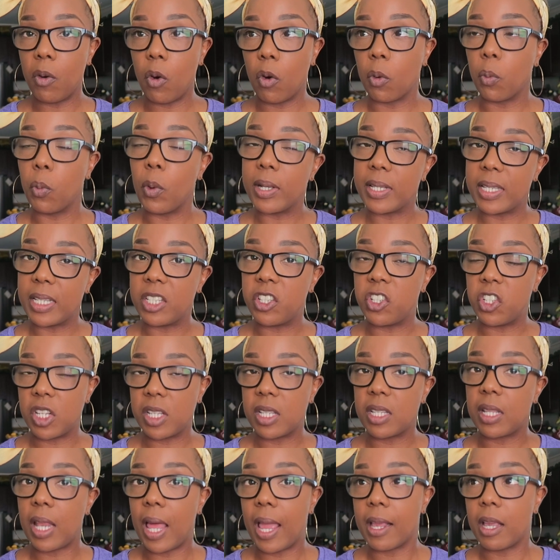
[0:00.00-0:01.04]
or was it
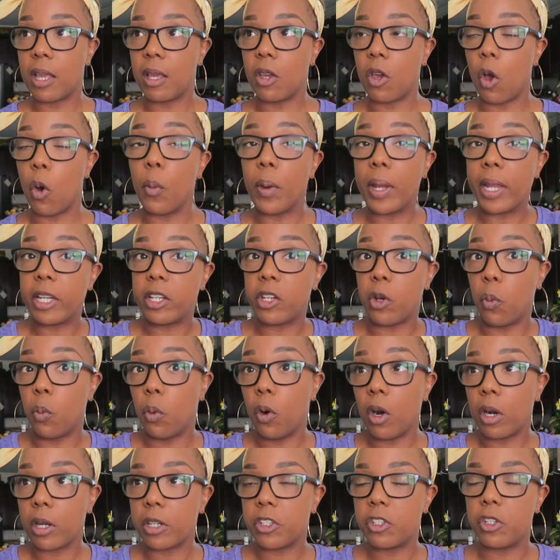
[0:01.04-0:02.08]
just like going to
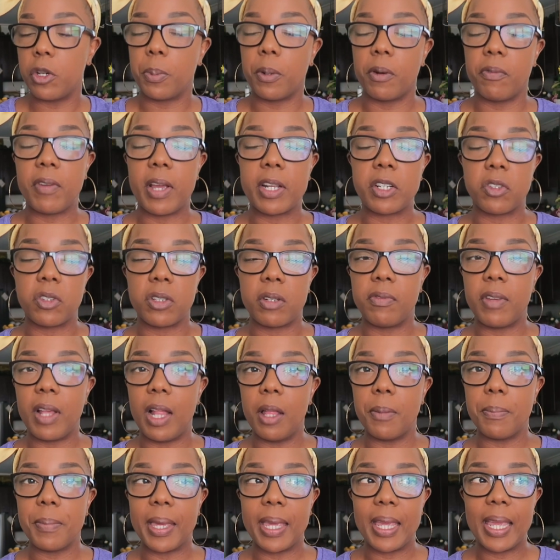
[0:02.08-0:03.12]
work to a professional
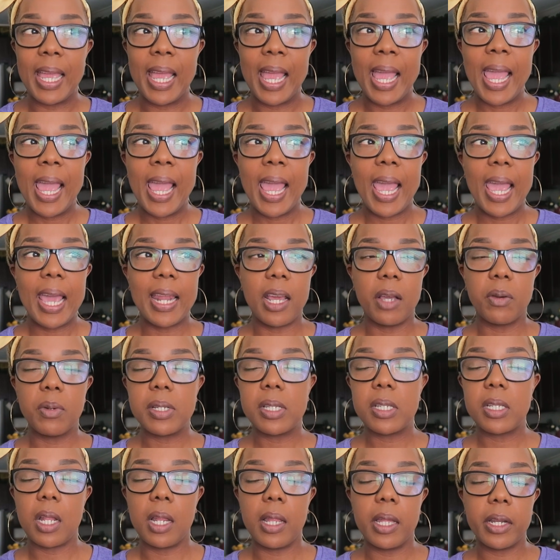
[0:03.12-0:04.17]
development? And I
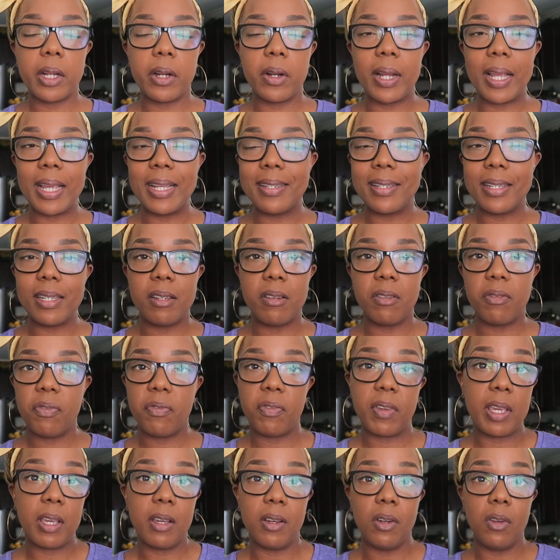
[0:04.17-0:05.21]
was telling her it didn't
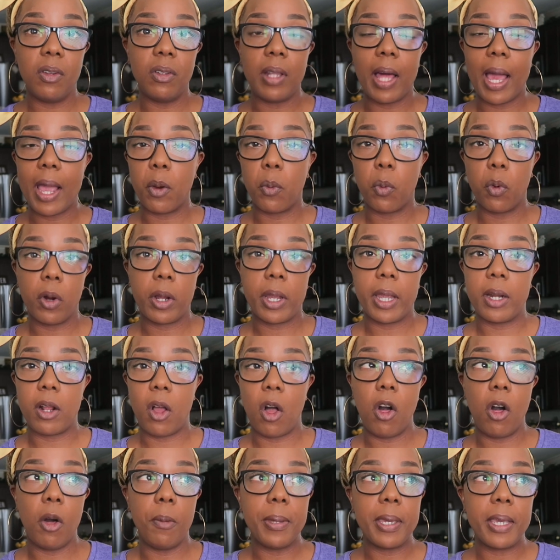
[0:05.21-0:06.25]
feel like work at
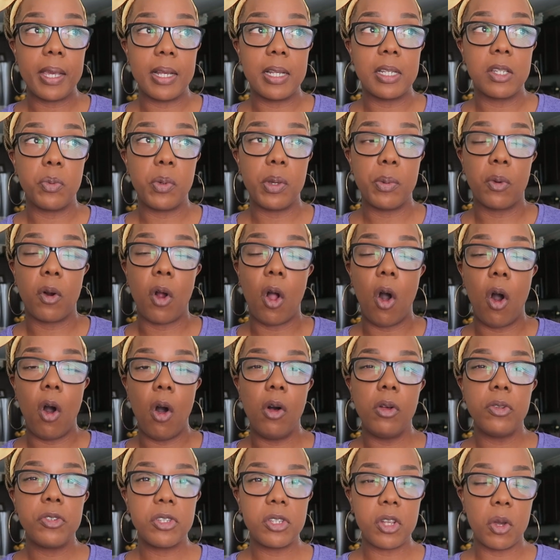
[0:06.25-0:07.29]
all because we were
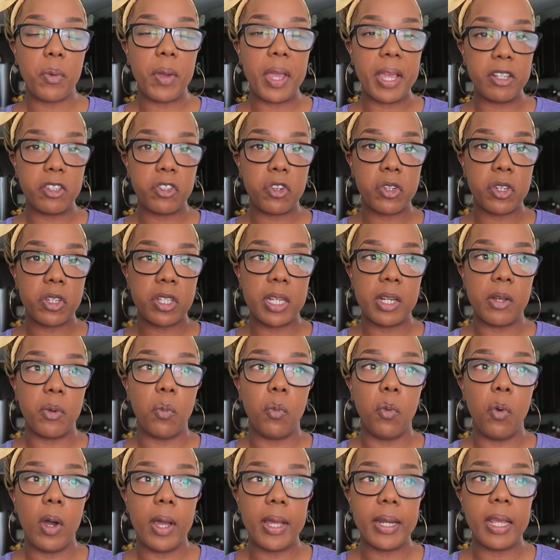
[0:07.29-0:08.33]
all so interested
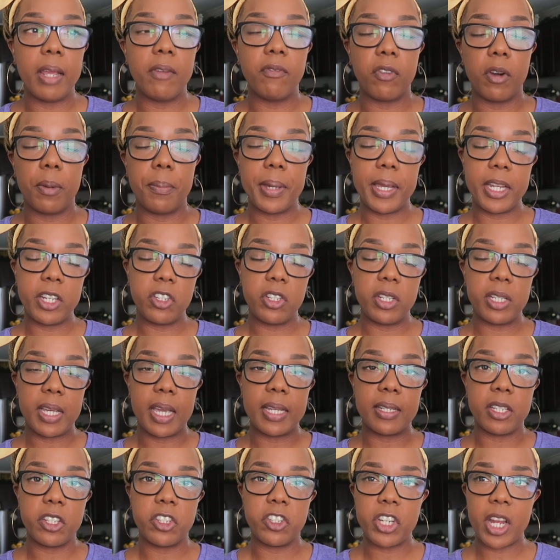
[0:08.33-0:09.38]
in what information he
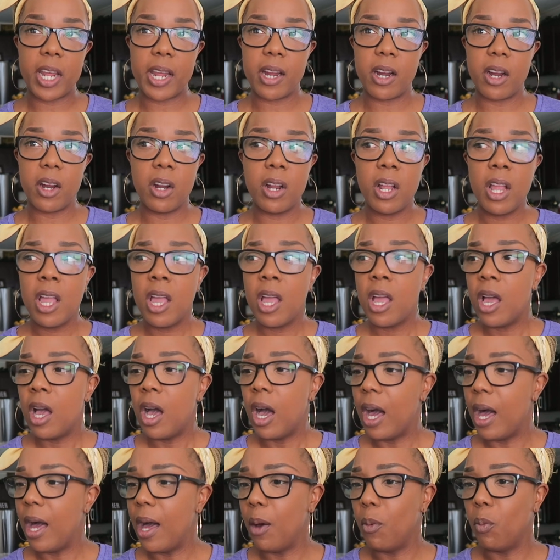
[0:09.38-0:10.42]
had to share.
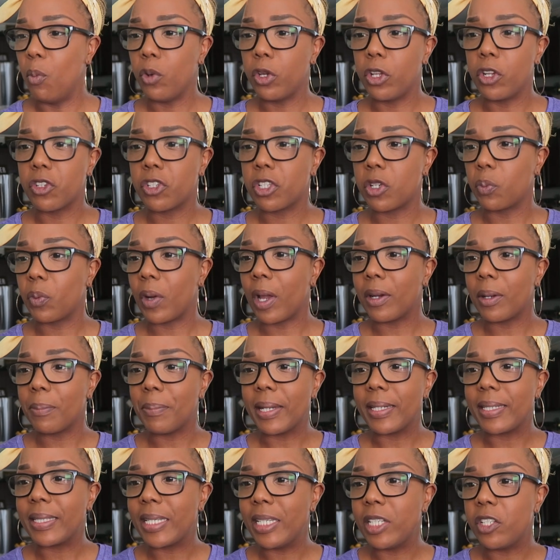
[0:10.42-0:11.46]
Um, you're surrounded
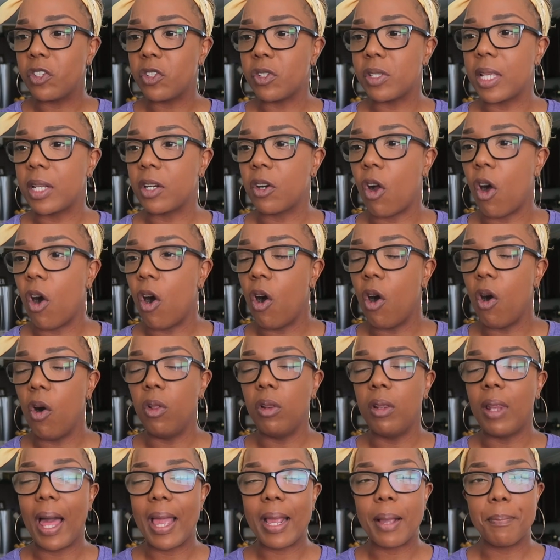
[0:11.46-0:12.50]
by teachers that are
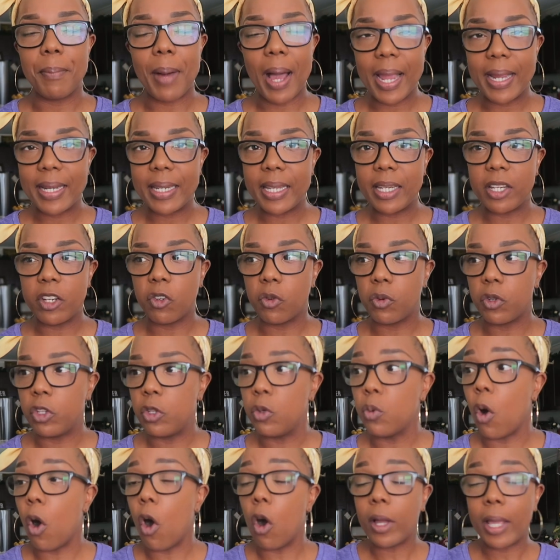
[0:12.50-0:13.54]
all like-minded. You,
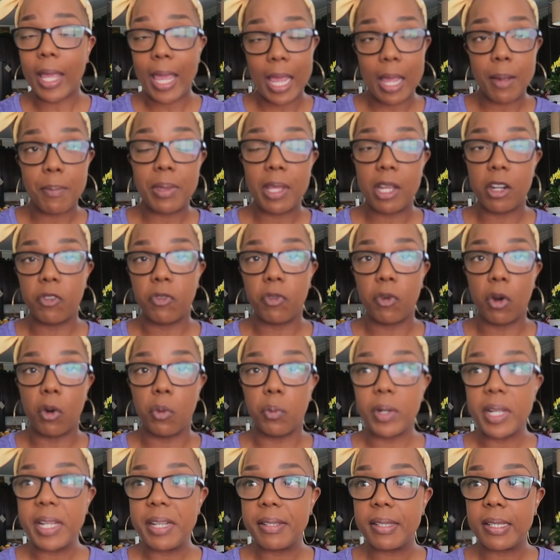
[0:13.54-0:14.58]
you all came there for a
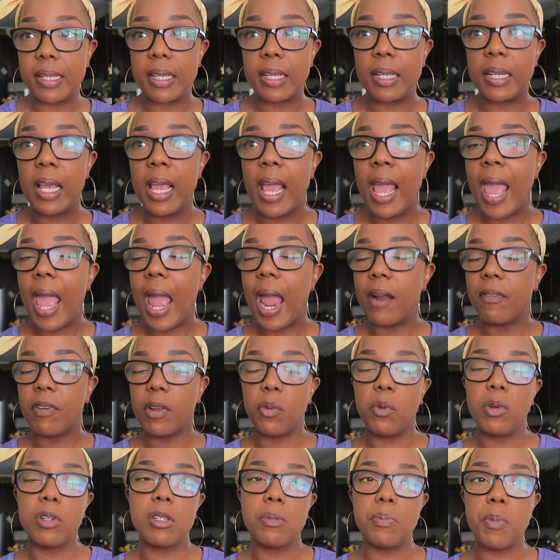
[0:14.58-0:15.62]
reason.
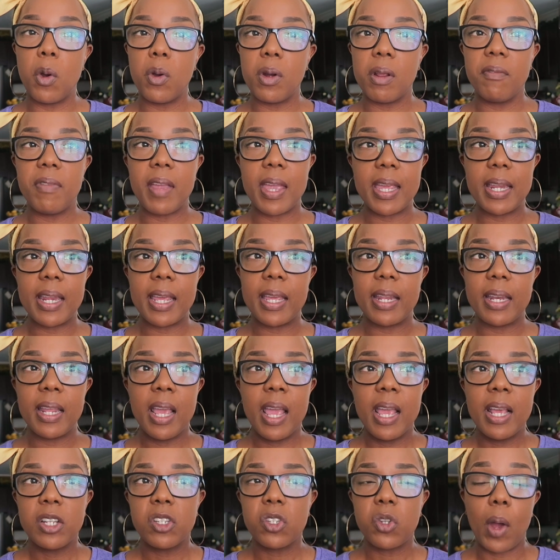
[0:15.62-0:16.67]
Everyone's motivated.
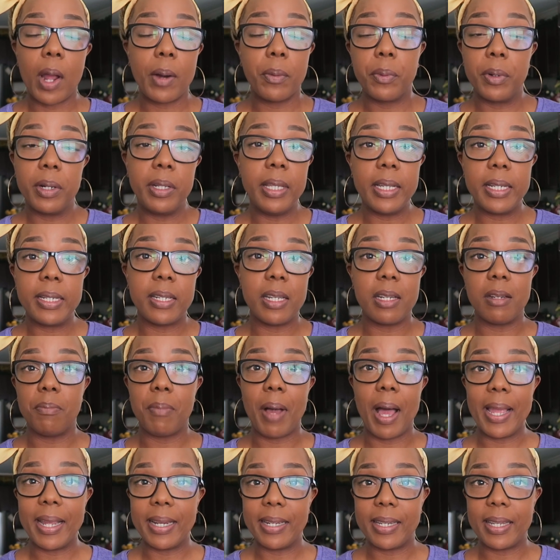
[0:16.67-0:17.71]
So I really didn't
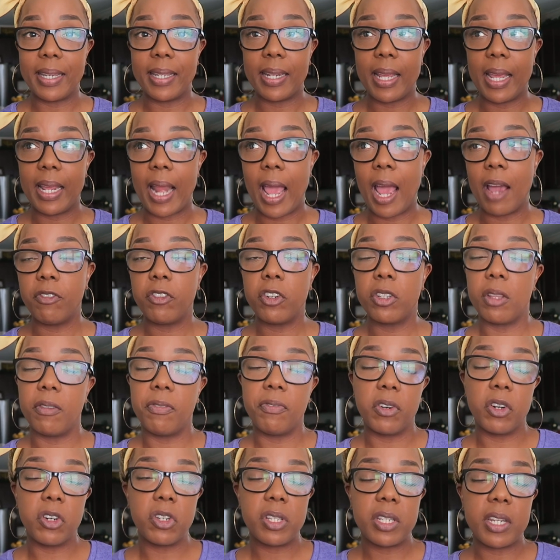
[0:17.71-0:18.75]
mind it. And after the
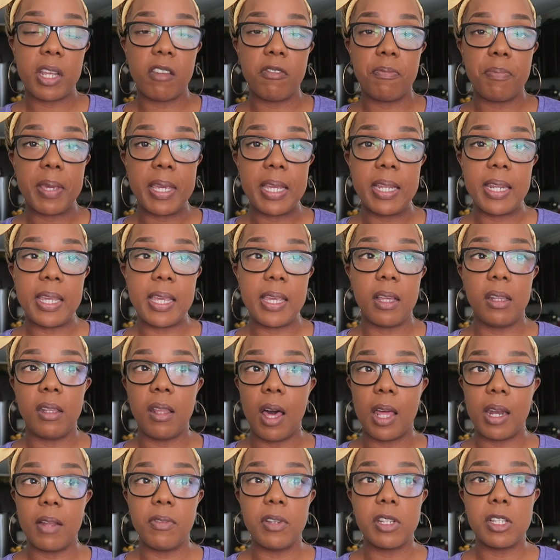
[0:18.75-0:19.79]
first day of PD, a
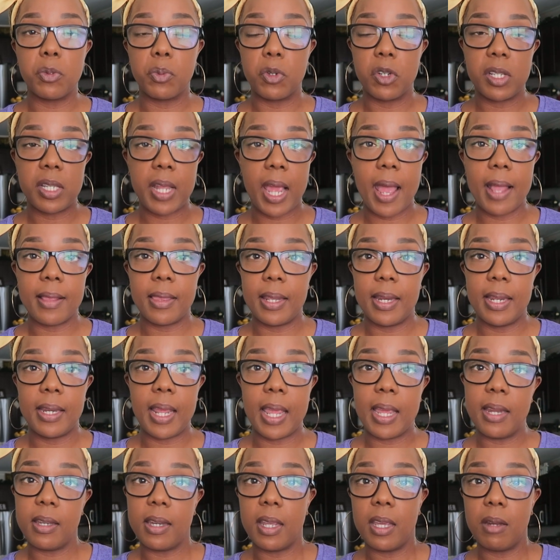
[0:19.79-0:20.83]
lot of us were sad that it
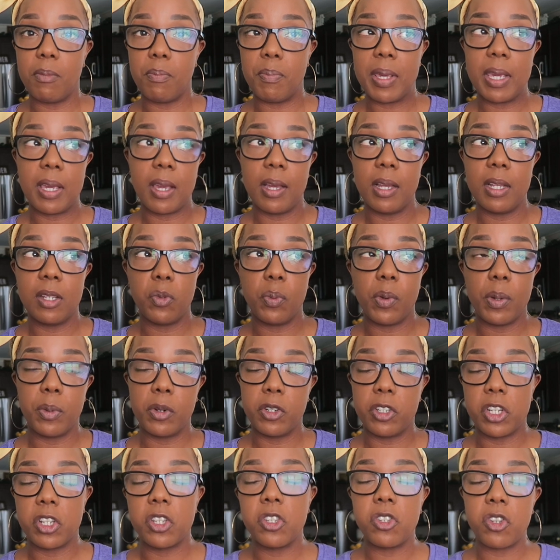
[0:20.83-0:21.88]
ended because we
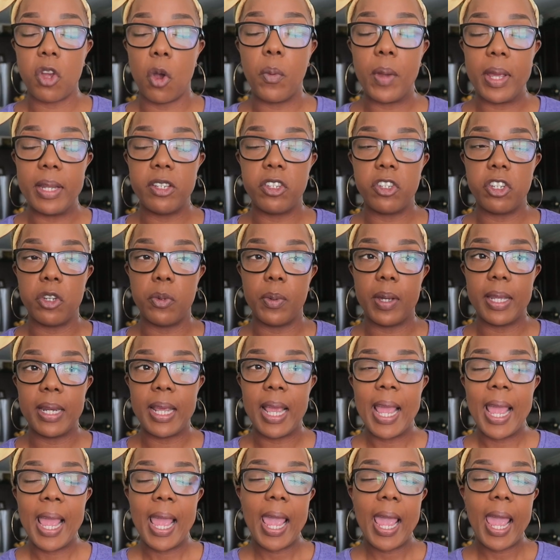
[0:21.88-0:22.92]
were just so into
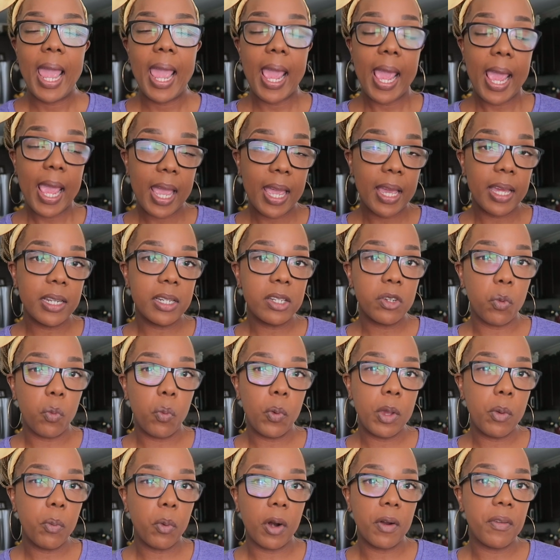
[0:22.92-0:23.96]
it and
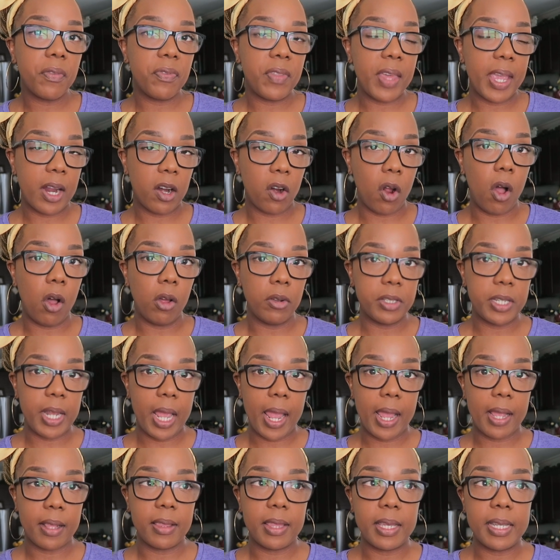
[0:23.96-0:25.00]
we weren't there all
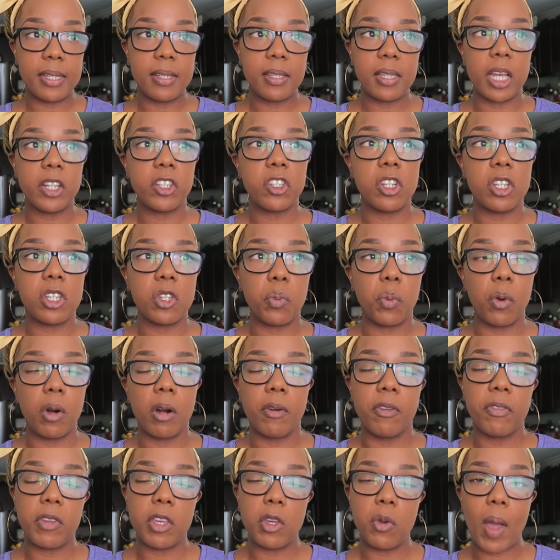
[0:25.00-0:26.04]
day. These sessions were
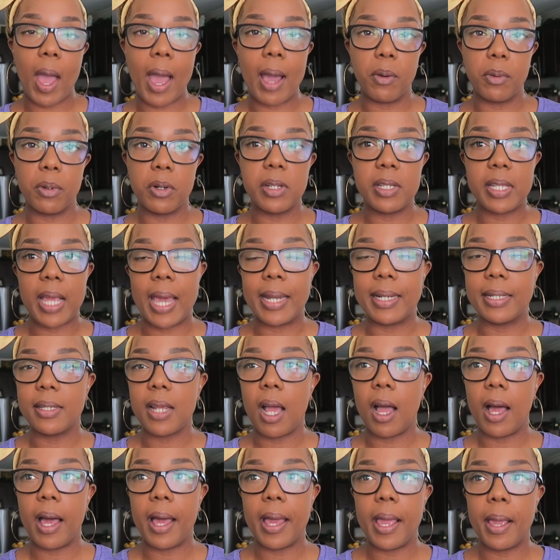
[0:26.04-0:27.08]
a few hours at a
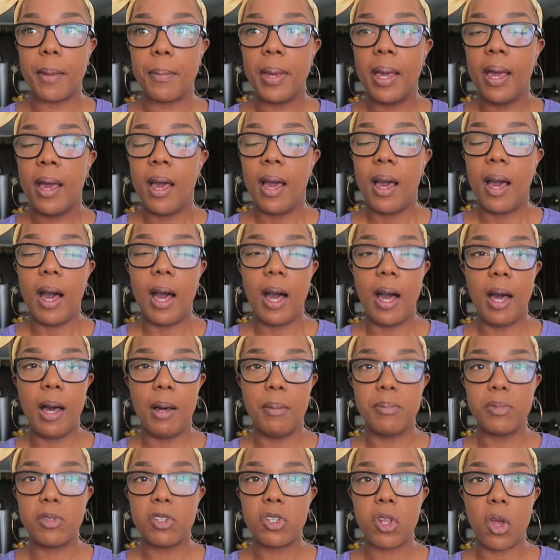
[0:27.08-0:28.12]
time.
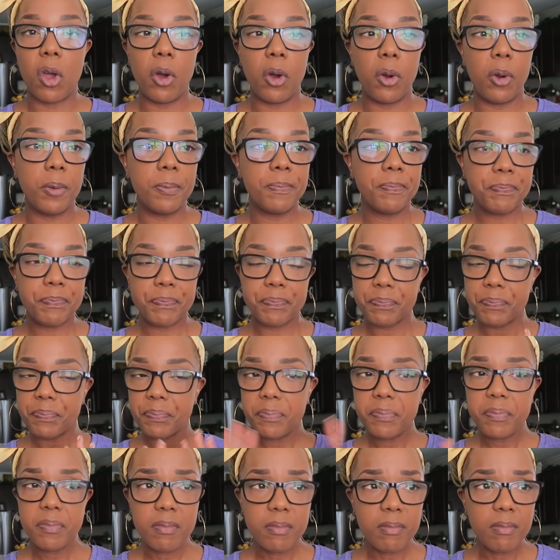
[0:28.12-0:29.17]
Um, so
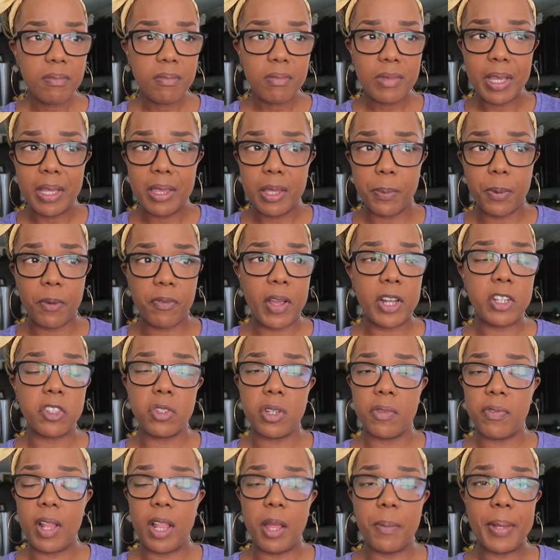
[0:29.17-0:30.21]
the professional
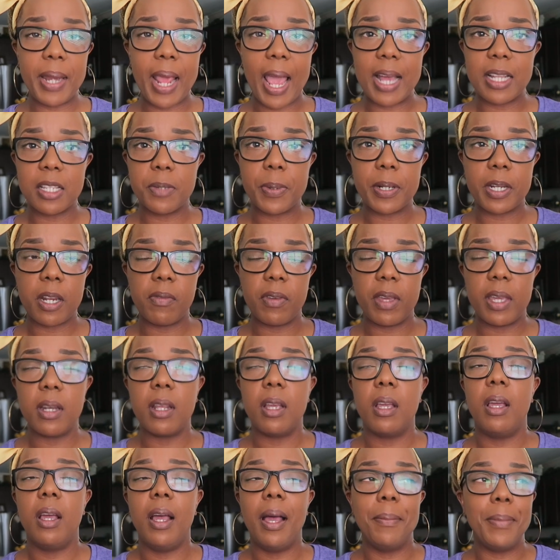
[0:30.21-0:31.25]
development aspect of
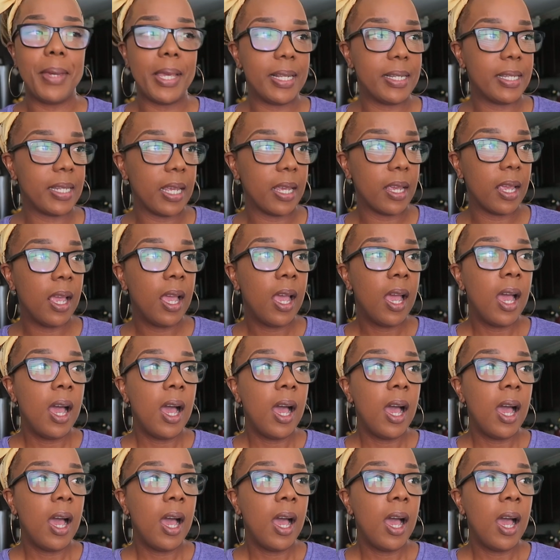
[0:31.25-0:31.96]
it, amazing.